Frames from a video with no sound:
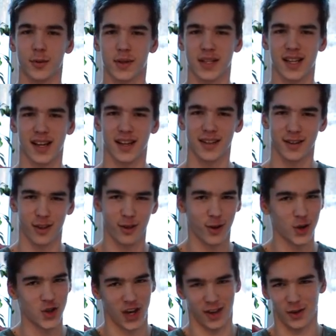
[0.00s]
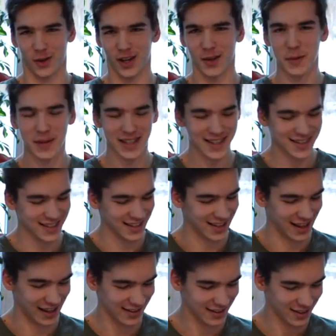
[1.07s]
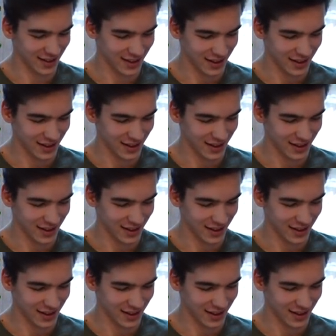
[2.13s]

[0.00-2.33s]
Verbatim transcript: was high in the 3rd January, we can see that.